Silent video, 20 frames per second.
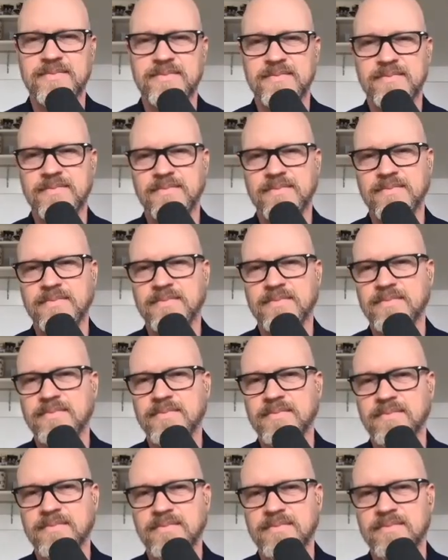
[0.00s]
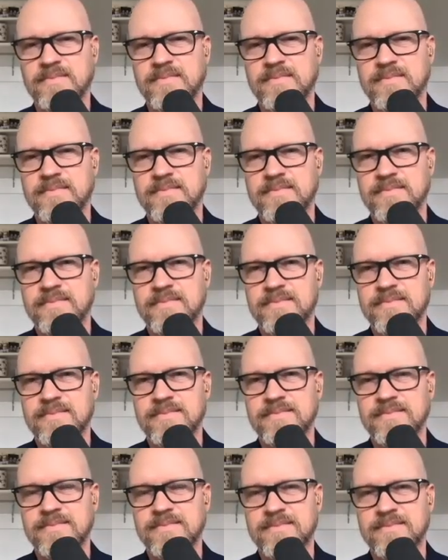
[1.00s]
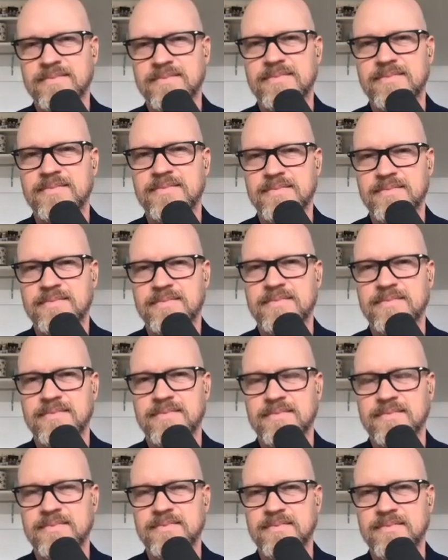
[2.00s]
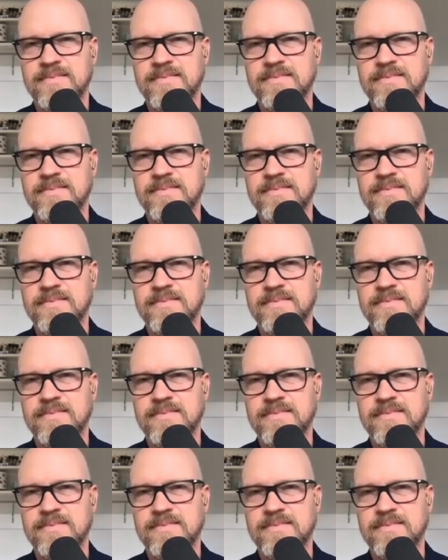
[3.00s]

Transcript: [no speech]